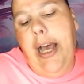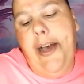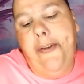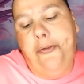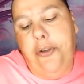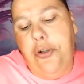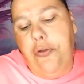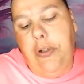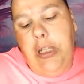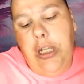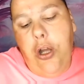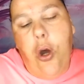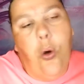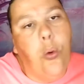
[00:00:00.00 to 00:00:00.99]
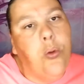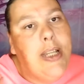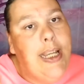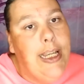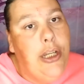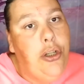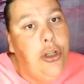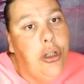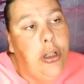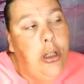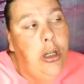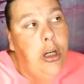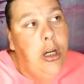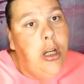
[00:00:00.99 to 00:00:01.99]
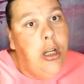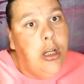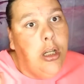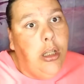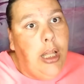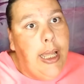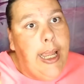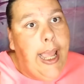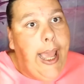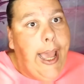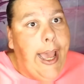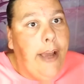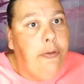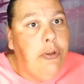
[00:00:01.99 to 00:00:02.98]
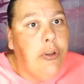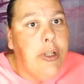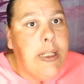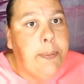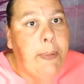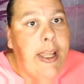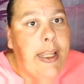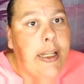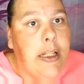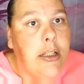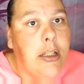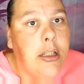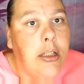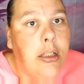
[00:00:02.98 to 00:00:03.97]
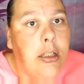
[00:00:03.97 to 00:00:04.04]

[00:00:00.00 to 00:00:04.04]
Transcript: for drilling holes in your clay after it's baked.